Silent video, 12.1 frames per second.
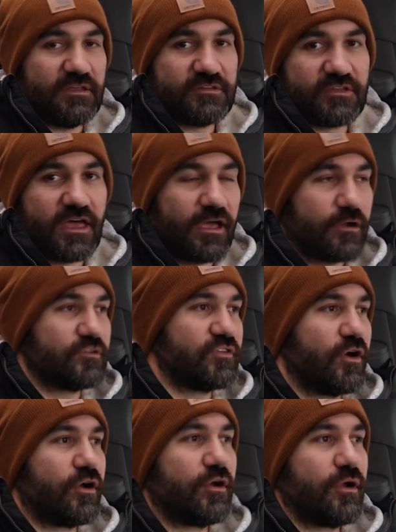these
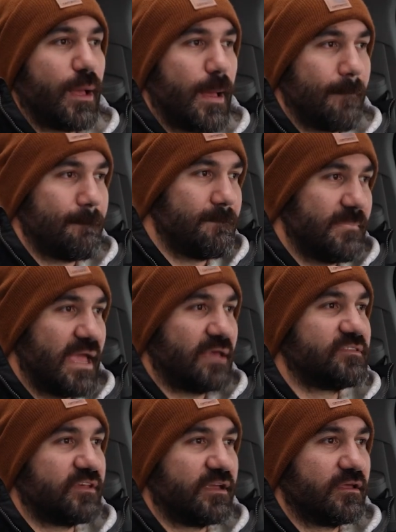tires are
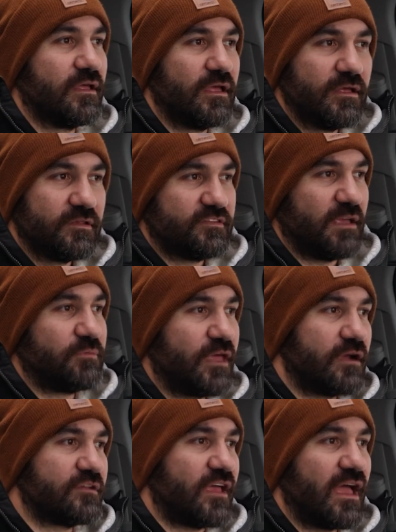amazing. Same
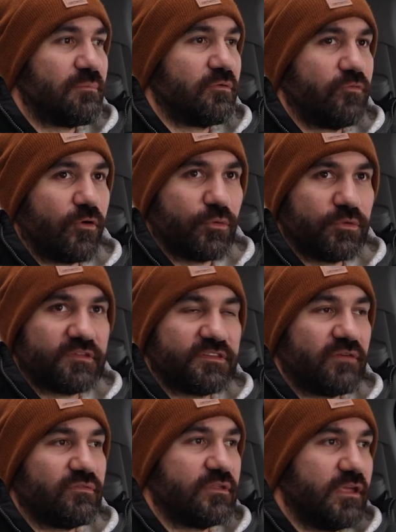tires I had before with the
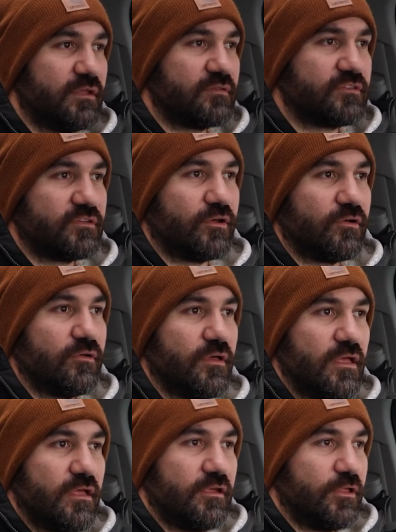17s, so
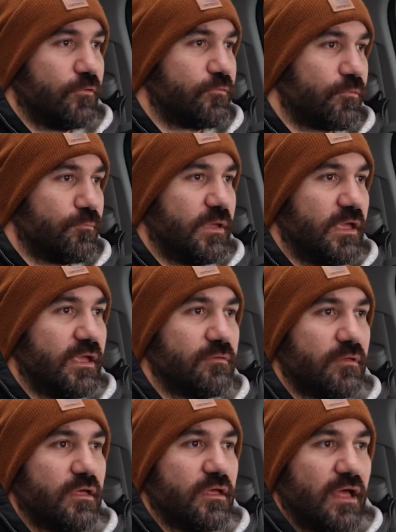for me,
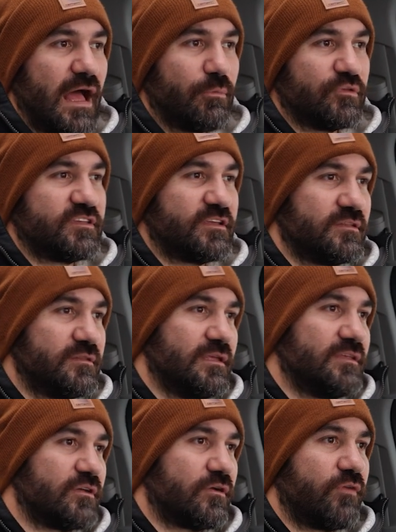I would say
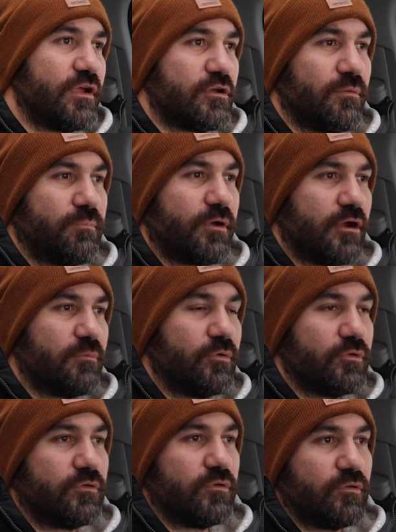these are very
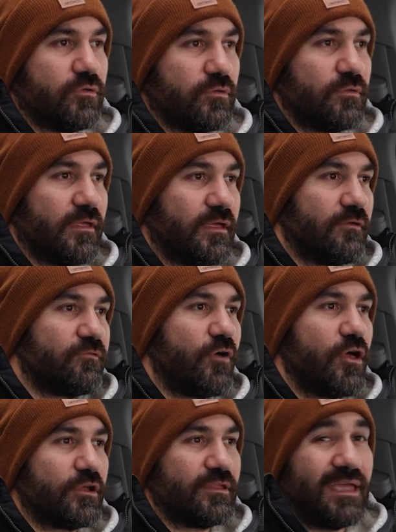comparable to the
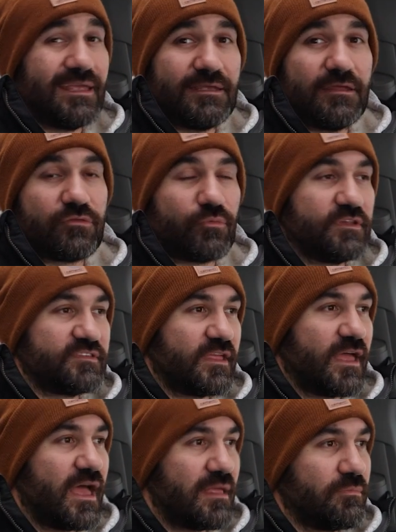Falcon AT3s
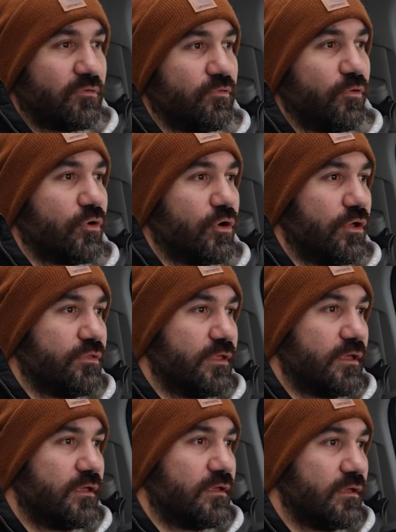that I had before on
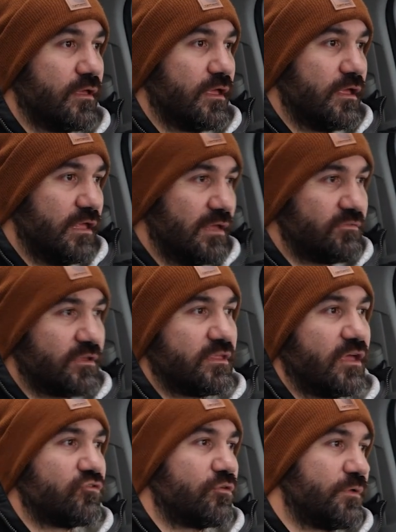even the
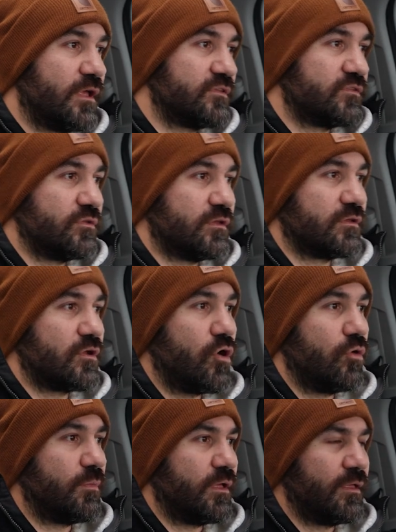Tundra, but also the
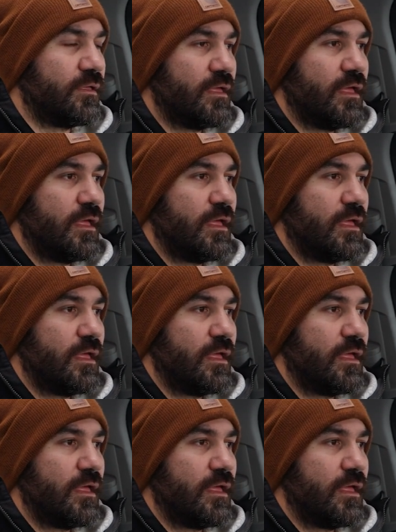Tacoma.